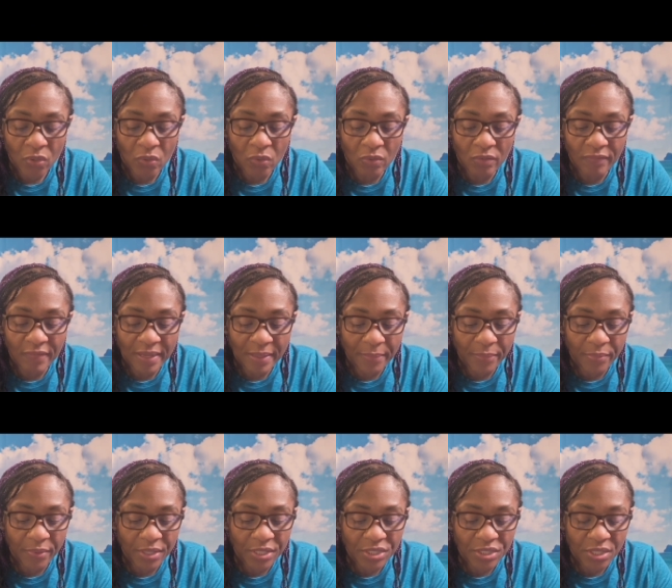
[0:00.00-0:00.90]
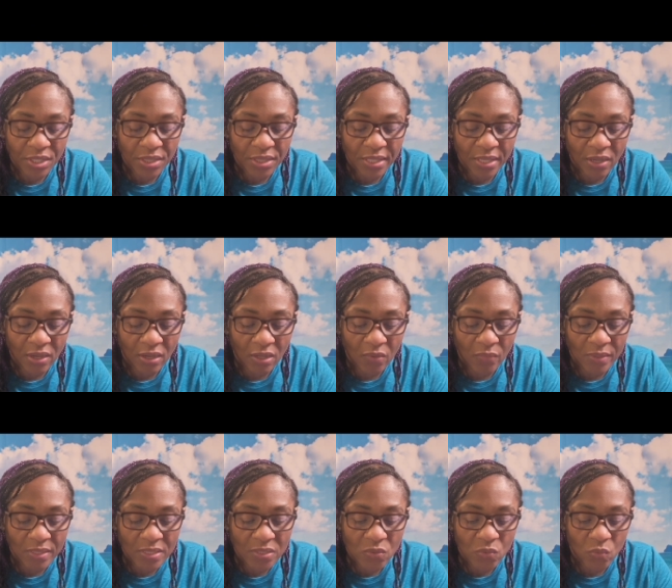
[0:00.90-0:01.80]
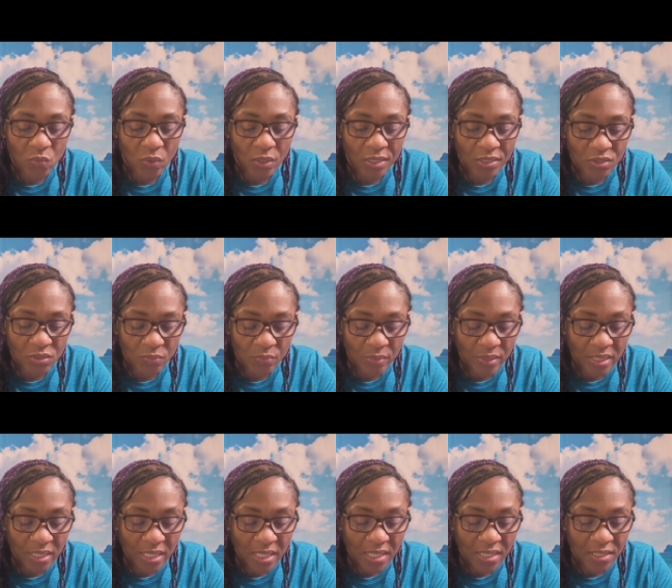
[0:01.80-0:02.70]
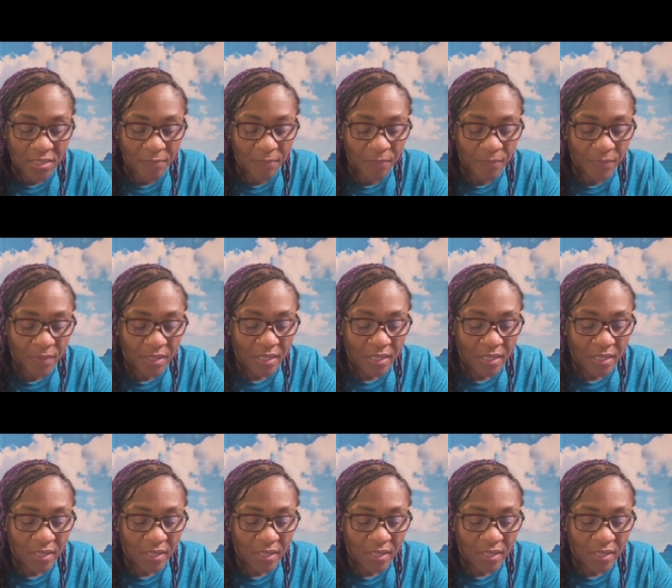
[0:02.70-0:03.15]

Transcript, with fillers: low vibration they always want to be in